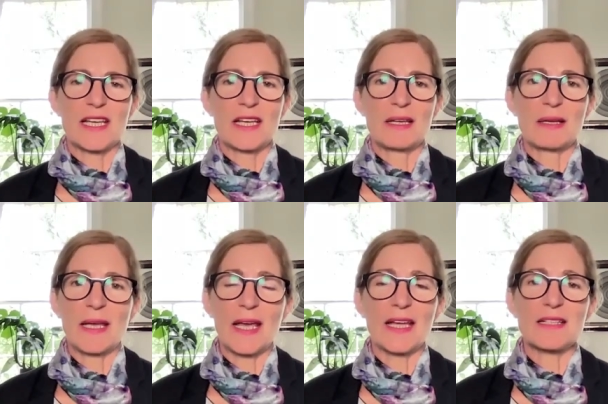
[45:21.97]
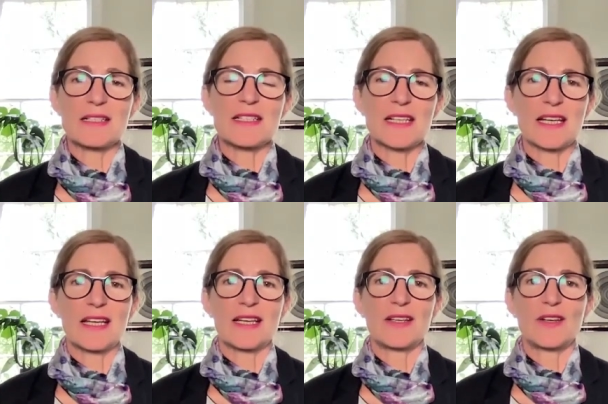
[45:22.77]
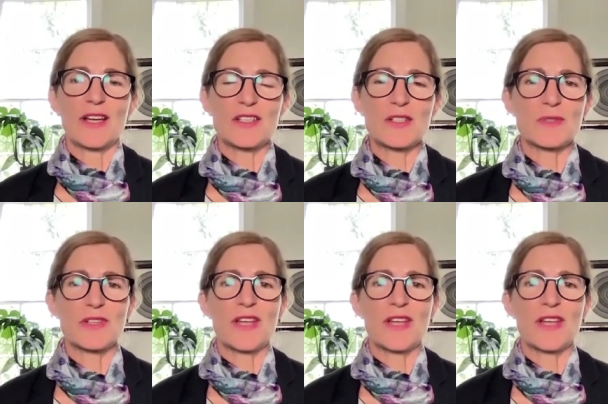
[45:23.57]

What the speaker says: I just want